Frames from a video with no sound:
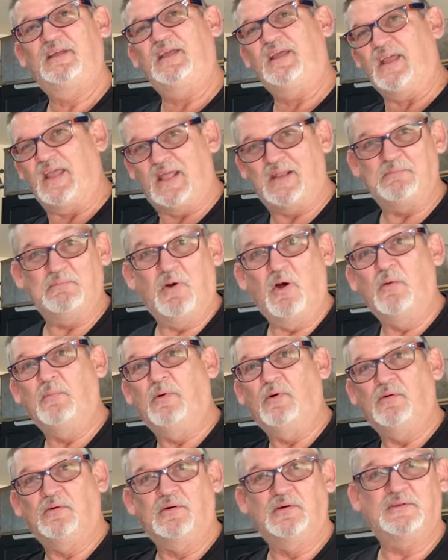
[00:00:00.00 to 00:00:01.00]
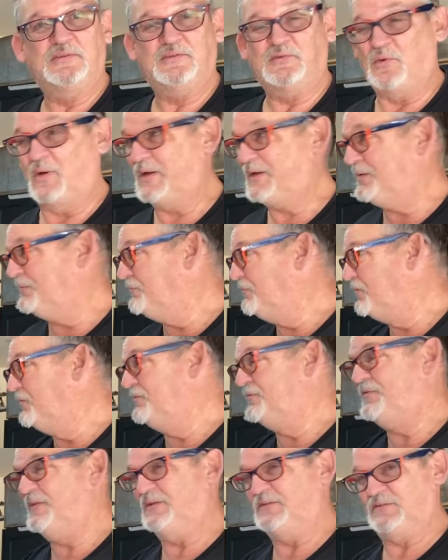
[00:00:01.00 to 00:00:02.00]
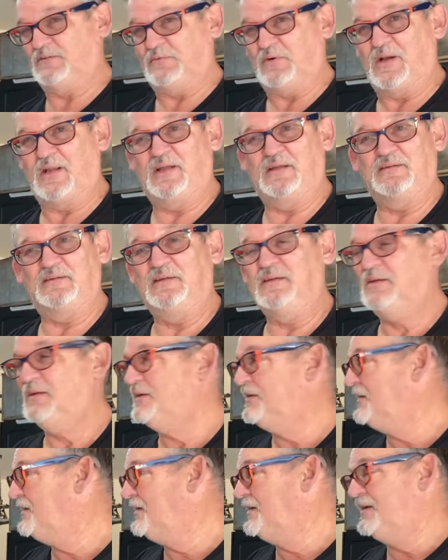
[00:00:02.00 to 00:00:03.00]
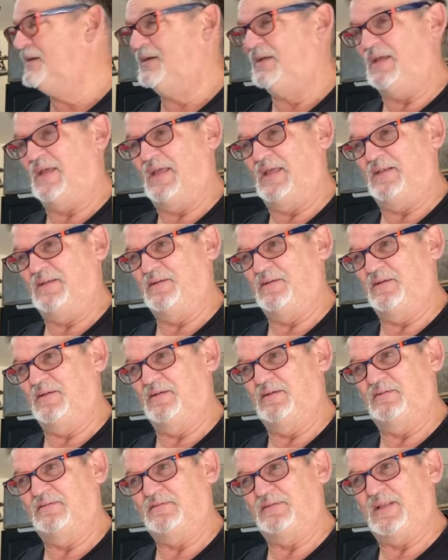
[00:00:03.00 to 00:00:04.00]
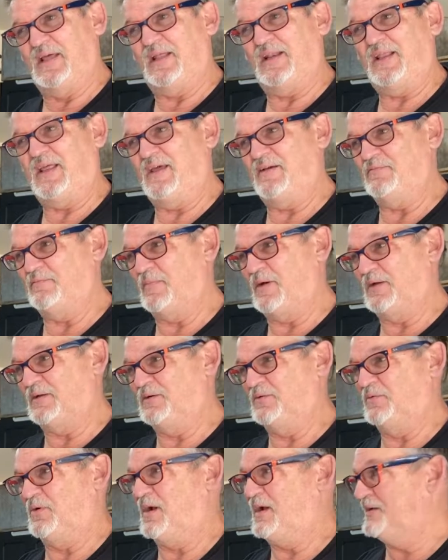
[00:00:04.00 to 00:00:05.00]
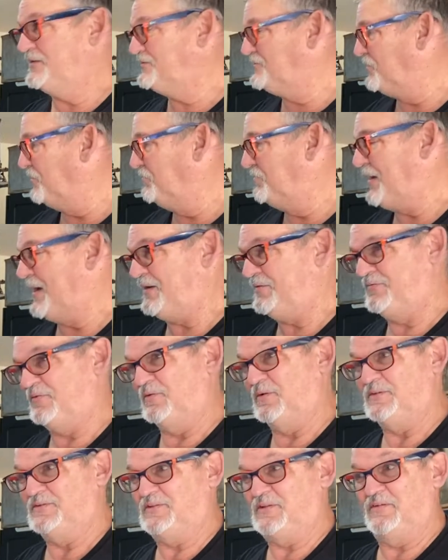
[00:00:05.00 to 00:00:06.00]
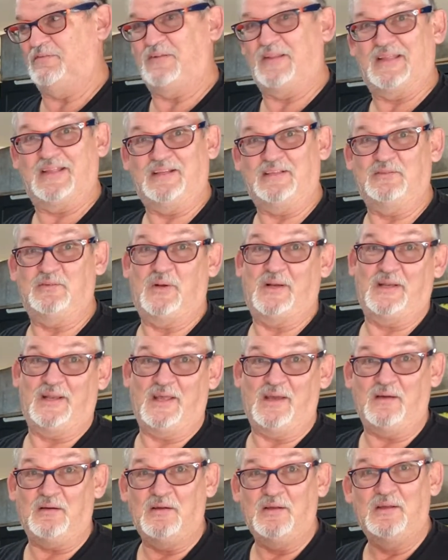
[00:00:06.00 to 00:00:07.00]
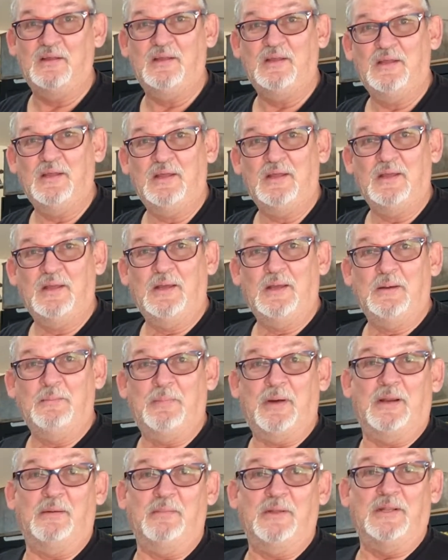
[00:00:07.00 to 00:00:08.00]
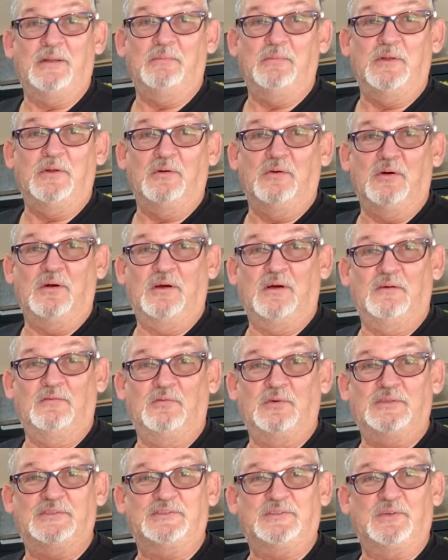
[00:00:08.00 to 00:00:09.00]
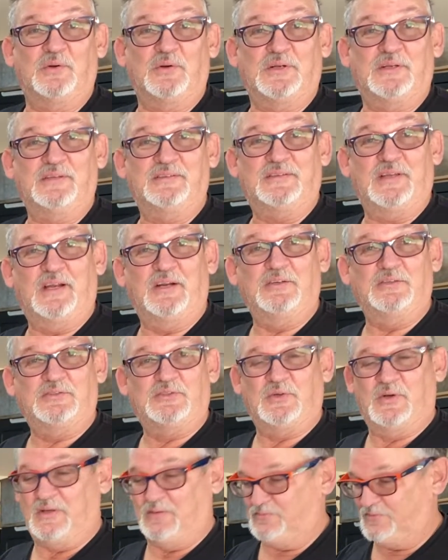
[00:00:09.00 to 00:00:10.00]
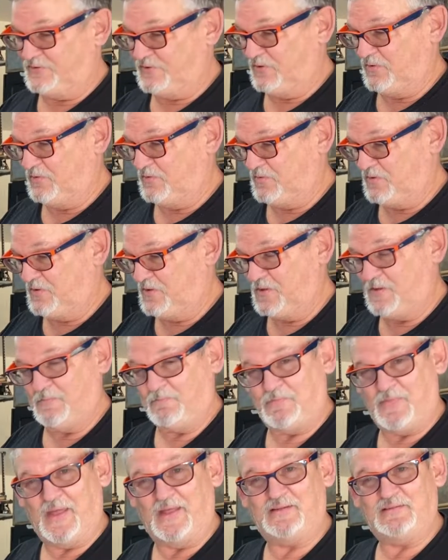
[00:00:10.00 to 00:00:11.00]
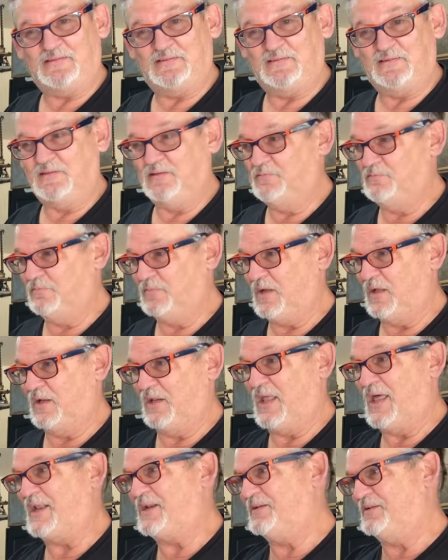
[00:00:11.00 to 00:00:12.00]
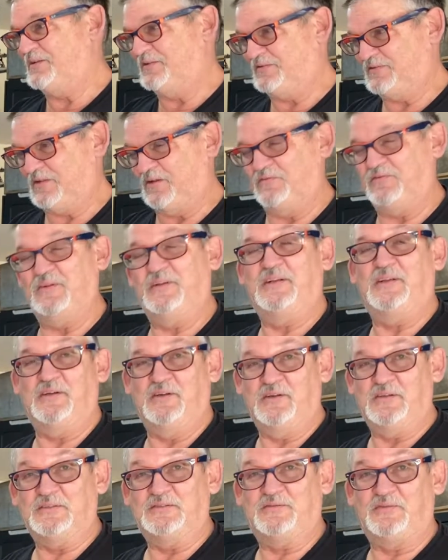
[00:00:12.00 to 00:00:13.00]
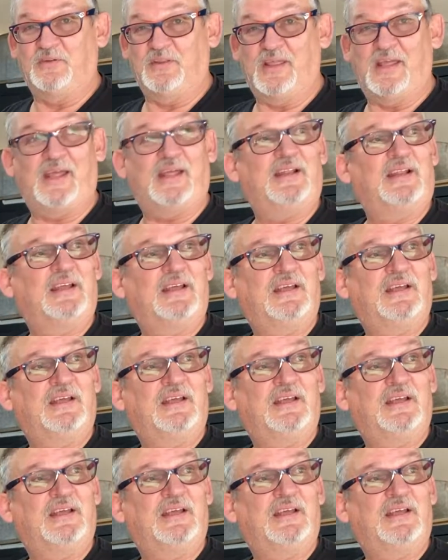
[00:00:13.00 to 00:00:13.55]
and mobile, so I can move things around and not have my garage so packed full of stuff like it is right now. But I'm in the middle of restoring this Airstream, so that's a lot of the stuff in here is for that.